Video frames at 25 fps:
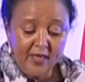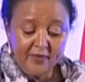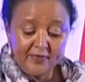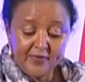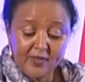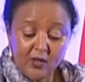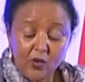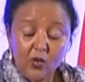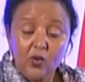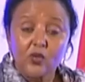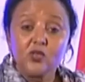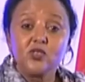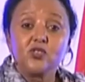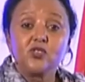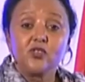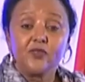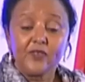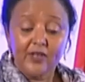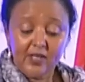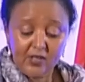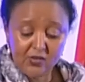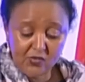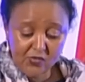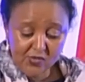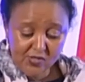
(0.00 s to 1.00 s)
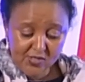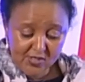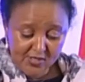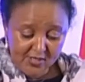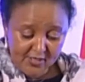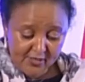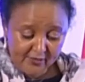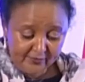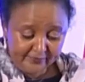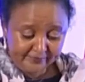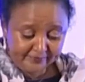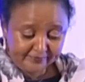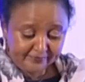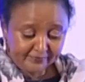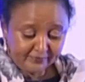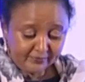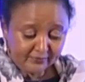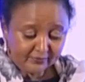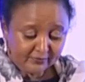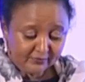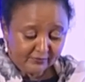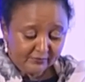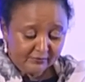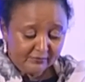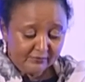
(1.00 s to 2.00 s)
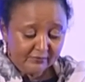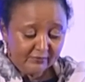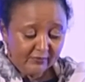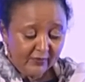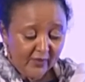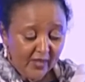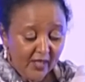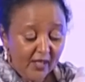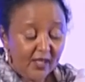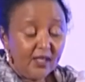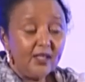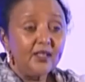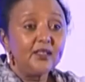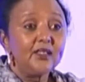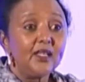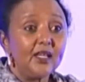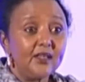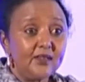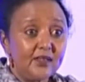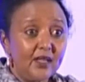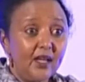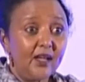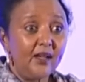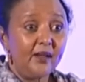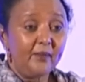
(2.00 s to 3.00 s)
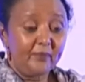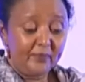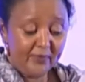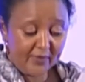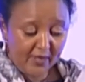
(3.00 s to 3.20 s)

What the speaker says: The cost of electricity in Kenya